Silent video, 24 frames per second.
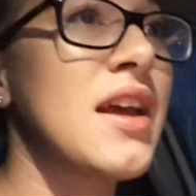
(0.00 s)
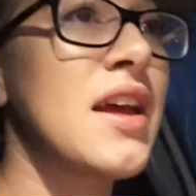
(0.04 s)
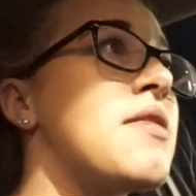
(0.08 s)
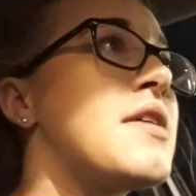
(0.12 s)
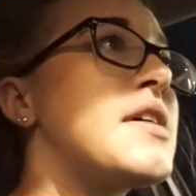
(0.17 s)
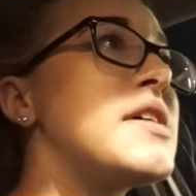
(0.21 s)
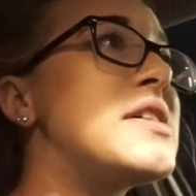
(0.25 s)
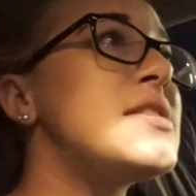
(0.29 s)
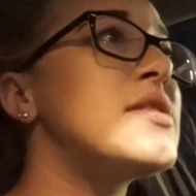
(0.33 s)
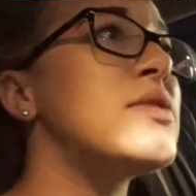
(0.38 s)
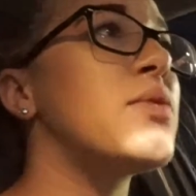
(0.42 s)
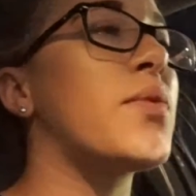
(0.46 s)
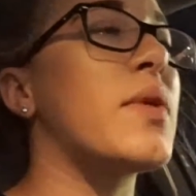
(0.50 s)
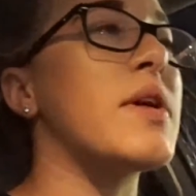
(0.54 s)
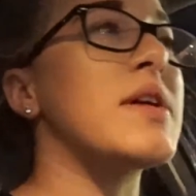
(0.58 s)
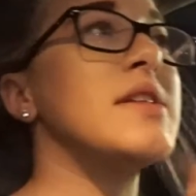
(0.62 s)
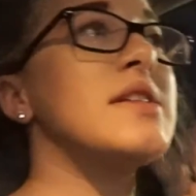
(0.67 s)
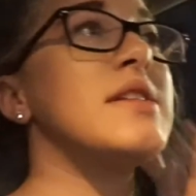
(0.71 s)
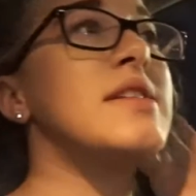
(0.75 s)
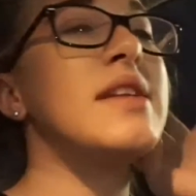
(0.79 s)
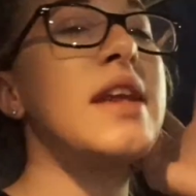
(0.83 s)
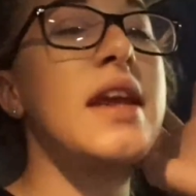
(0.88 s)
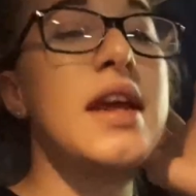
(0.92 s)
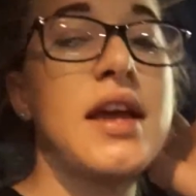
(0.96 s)
This
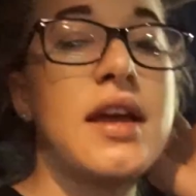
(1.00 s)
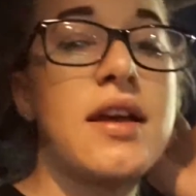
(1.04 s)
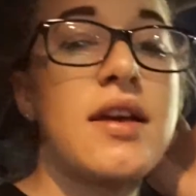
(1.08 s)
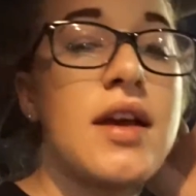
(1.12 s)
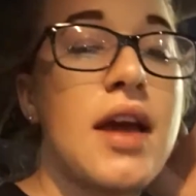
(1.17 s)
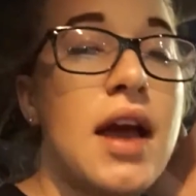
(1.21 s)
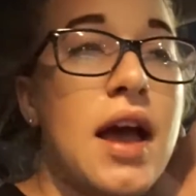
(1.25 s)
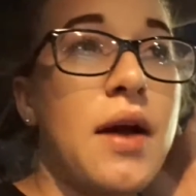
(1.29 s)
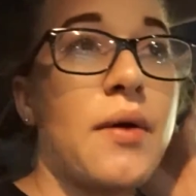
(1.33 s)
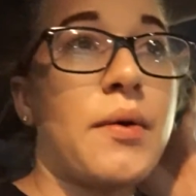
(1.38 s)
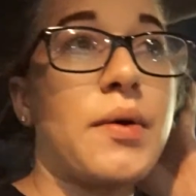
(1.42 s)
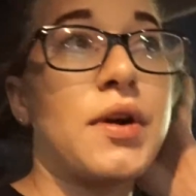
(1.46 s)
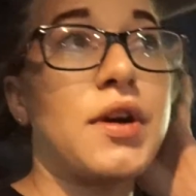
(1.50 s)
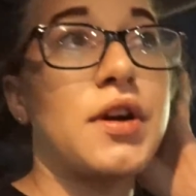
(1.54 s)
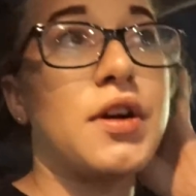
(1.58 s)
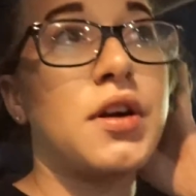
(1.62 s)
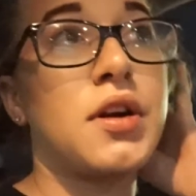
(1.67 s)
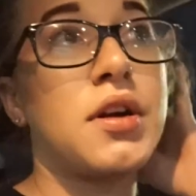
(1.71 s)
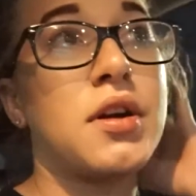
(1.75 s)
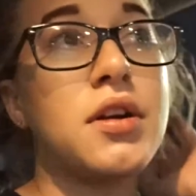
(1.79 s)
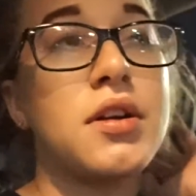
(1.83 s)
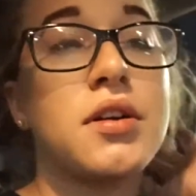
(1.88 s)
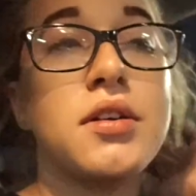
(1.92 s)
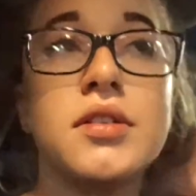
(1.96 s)
Wednesday,
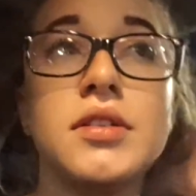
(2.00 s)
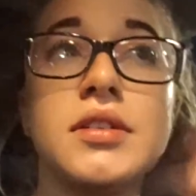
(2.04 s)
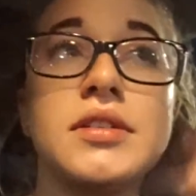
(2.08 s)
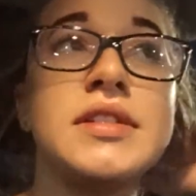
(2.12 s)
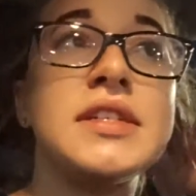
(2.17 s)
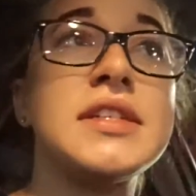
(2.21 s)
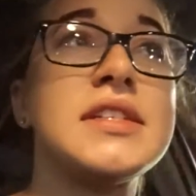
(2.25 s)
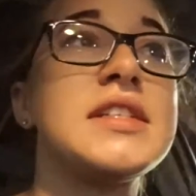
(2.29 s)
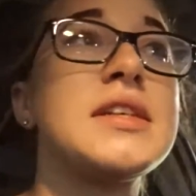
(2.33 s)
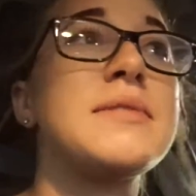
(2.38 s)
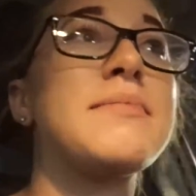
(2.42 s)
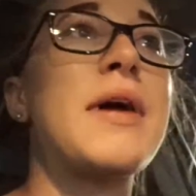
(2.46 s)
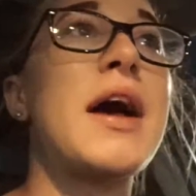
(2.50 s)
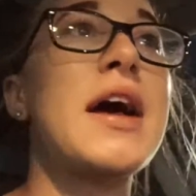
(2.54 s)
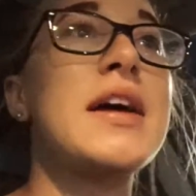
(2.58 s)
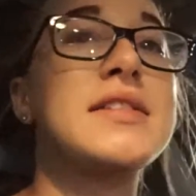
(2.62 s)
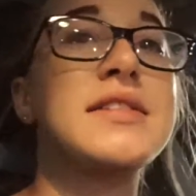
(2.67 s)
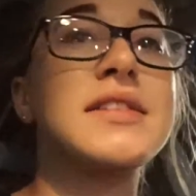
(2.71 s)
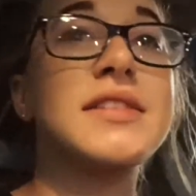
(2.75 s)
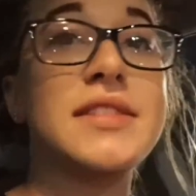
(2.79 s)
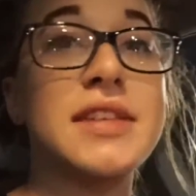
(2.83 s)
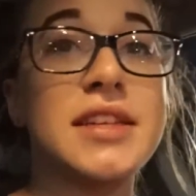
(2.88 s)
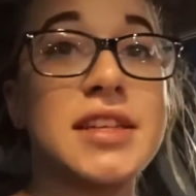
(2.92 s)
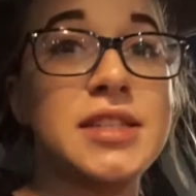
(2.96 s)
our Disney
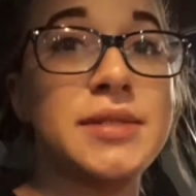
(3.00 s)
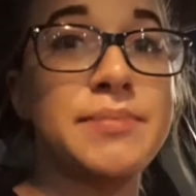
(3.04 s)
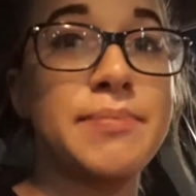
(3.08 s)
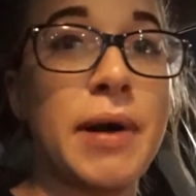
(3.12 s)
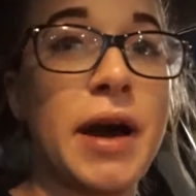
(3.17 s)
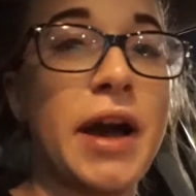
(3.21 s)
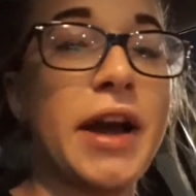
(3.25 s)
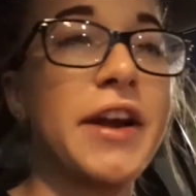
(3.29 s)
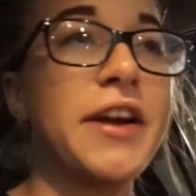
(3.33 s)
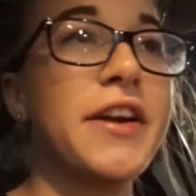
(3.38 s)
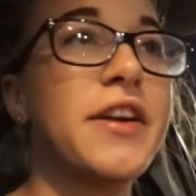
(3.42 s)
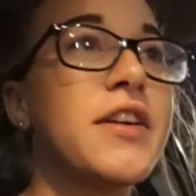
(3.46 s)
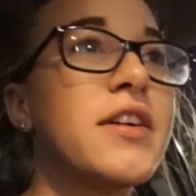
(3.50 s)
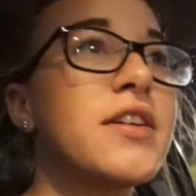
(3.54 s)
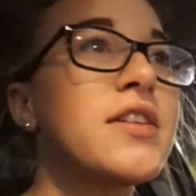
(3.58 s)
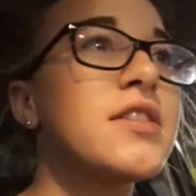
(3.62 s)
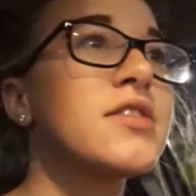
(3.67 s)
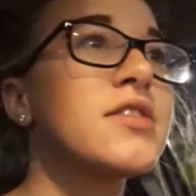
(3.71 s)
passes expire,